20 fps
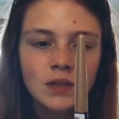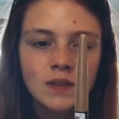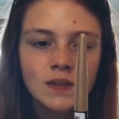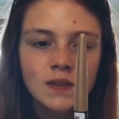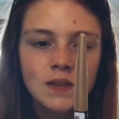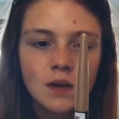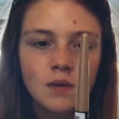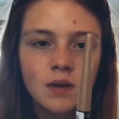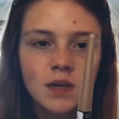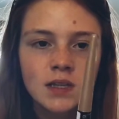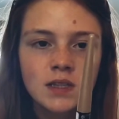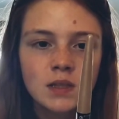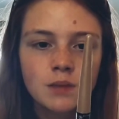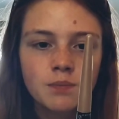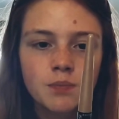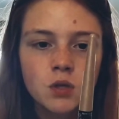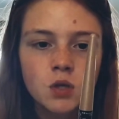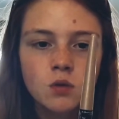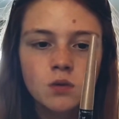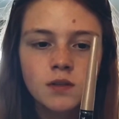So it's a
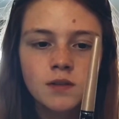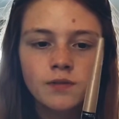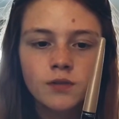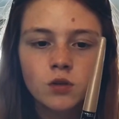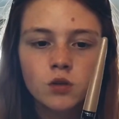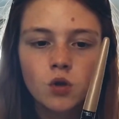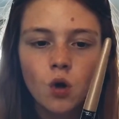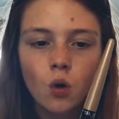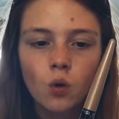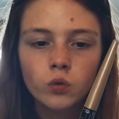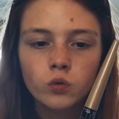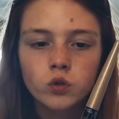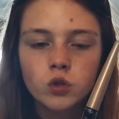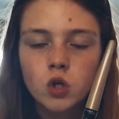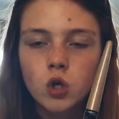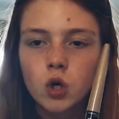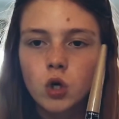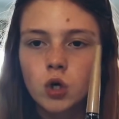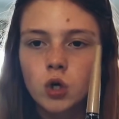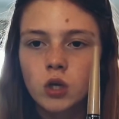beautiful gold
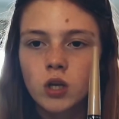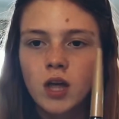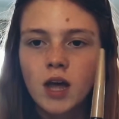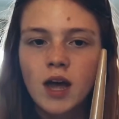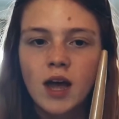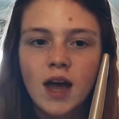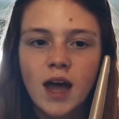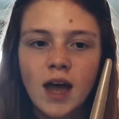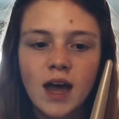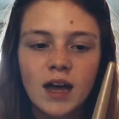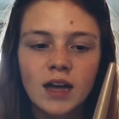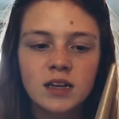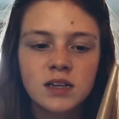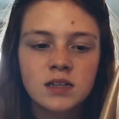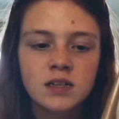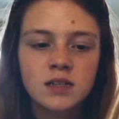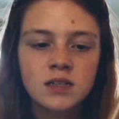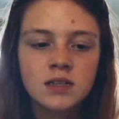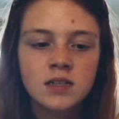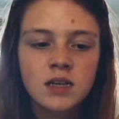colour,
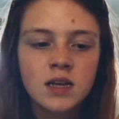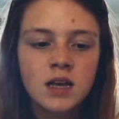and